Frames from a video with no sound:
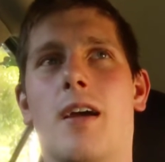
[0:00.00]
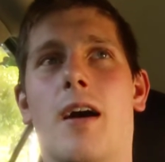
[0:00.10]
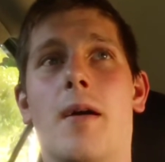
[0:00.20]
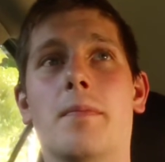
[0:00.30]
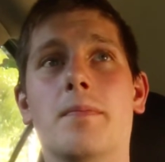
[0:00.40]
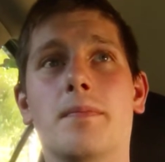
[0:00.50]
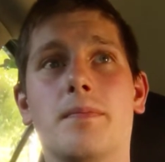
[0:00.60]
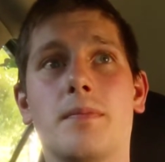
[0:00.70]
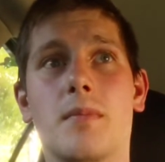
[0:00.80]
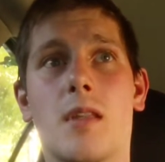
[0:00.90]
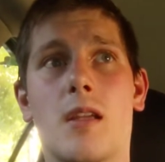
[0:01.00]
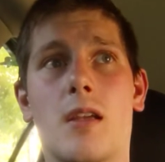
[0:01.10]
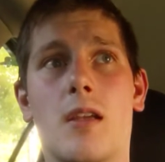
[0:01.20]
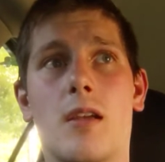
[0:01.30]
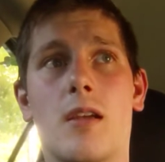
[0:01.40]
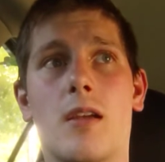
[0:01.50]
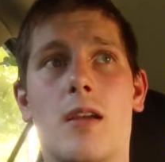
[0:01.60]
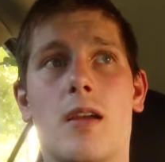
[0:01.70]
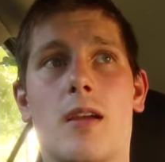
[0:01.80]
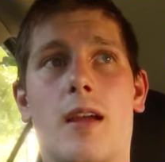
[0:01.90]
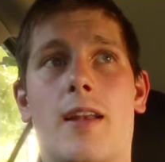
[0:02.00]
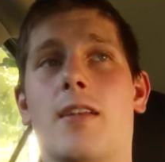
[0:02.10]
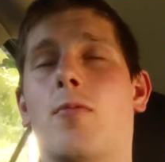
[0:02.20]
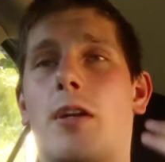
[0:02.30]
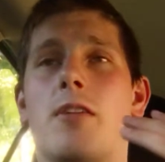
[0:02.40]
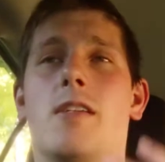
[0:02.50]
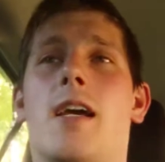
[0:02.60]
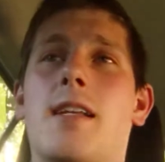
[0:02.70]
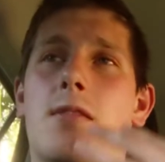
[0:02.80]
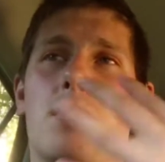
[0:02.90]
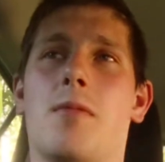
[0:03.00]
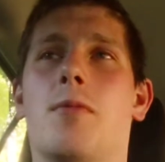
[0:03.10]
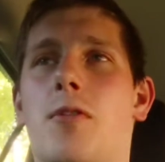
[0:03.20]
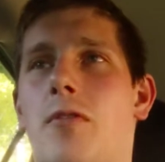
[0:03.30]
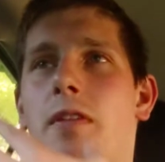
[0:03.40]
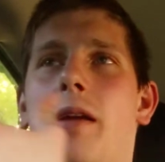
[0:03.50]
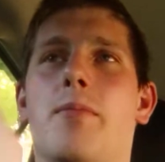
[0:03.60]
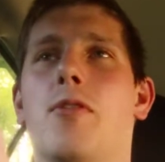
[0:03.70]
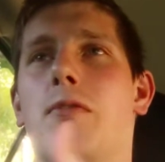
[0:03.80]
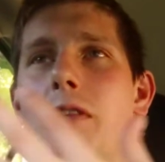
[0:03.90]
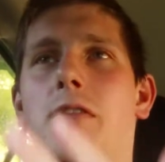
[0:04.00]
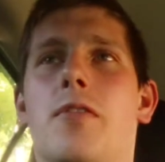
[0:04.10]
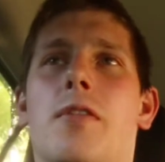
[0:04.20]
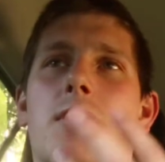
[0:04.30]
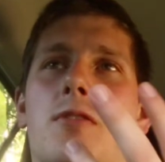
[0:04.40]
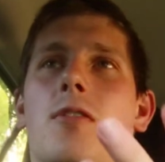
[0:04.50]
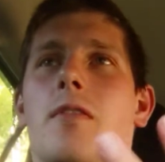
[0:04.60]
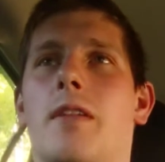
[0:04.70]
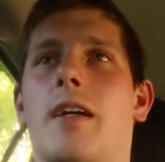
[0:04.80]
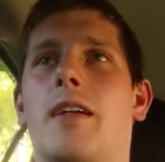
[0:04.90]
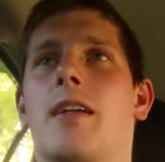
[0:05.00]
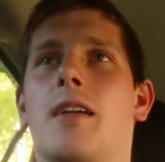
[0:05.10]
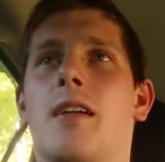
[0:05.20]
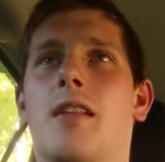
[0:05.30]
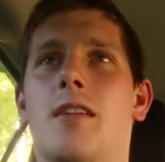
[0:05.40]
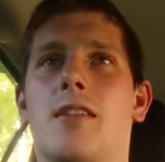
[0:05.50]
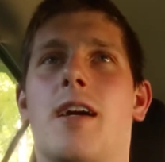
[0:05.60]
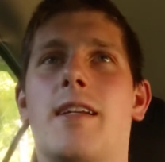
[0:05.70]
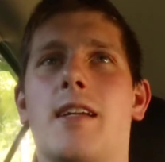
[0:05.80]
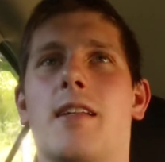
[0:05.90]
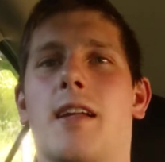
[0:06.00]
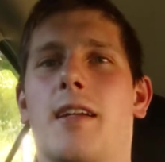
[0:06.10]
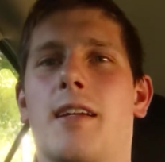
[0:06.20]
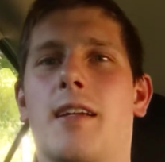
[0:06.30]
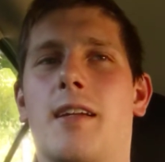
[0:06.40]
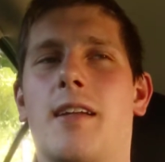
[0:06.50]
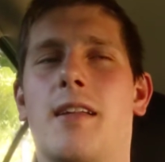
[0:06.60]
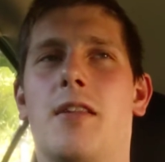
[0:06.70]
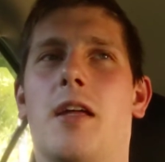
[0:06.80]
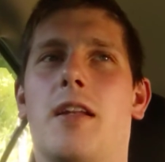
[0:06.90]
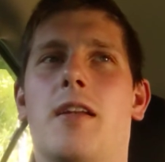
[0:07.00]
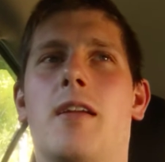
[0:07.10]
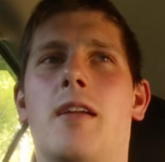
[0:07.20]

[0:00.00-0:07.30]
Um, and when you dance and when you move, they move with you, and it's sort of like this idea like that.